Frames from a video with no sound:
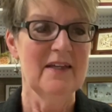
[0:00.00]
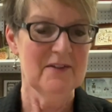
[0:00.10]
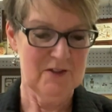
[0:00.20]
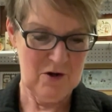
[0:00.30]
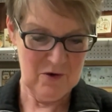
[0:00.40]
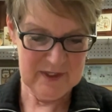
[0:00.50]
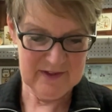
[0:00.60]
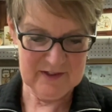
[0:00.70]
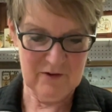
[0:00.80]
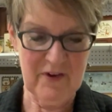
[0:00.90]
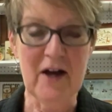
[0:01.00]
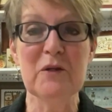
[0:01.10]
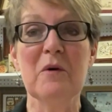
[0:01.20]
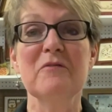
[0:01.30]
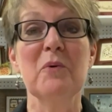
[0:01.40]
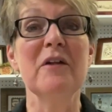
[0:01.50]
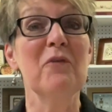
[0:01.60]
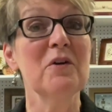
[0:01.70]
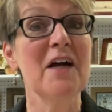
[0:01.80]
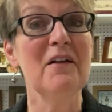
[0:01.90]
So it's a value of
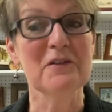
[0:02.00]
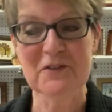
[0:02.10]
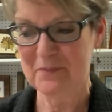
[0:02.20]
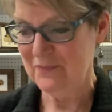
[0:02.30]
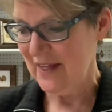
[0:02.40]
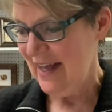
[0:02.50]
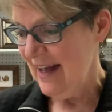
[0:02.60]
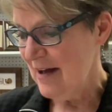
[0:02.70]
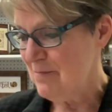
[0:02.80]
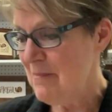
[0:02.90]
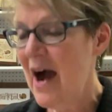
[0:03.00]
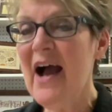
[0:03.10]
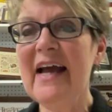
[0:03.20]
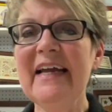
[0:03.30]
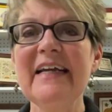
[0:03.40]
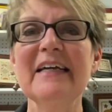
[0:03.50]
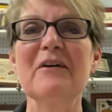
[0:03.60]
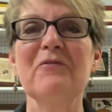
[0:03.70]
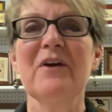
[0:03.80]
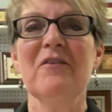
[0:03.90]
$24. My
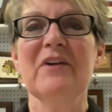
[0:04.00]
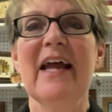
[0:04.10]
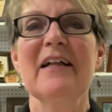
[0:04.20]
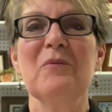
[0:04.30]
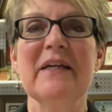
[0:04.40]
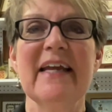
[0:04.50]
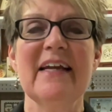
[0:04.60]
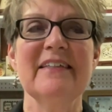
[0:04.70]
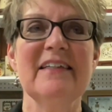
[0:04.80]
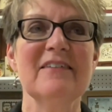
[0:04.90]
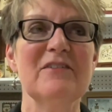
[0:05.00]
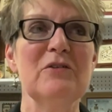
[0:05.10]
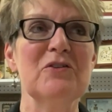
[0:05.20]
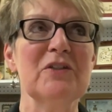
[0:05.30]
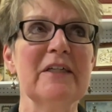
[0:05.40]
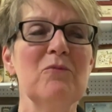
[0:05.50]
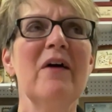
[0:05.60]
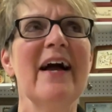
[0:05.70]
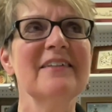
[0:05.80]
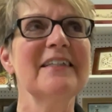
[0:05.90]
favorite Halloween candy is usually, well,
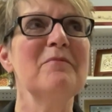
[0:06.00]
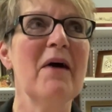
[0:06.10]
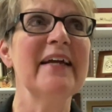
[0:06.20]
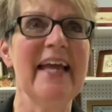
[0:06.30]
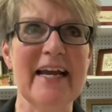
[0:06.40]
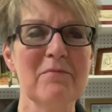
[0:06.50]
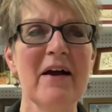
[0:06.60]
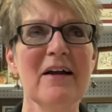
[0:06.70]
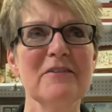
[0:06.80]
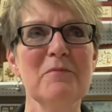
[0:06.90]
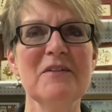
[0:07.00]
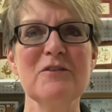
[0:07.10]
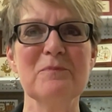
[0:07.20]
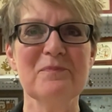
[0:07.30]
actually mine and my husband's.